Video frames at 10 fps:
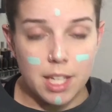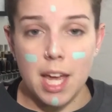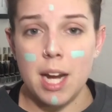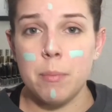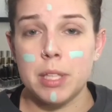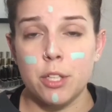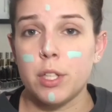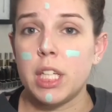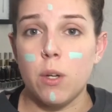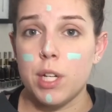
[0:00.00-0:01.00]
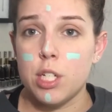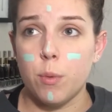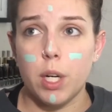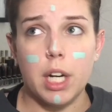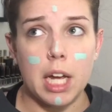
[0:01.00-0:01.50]
And I'm literally going
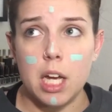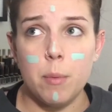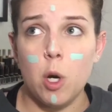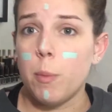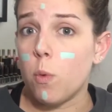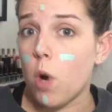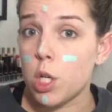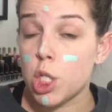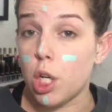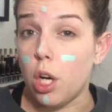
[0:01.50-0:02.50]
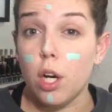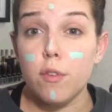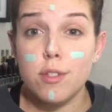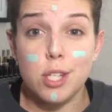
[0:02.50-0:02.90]
to work. I come home and wash it off.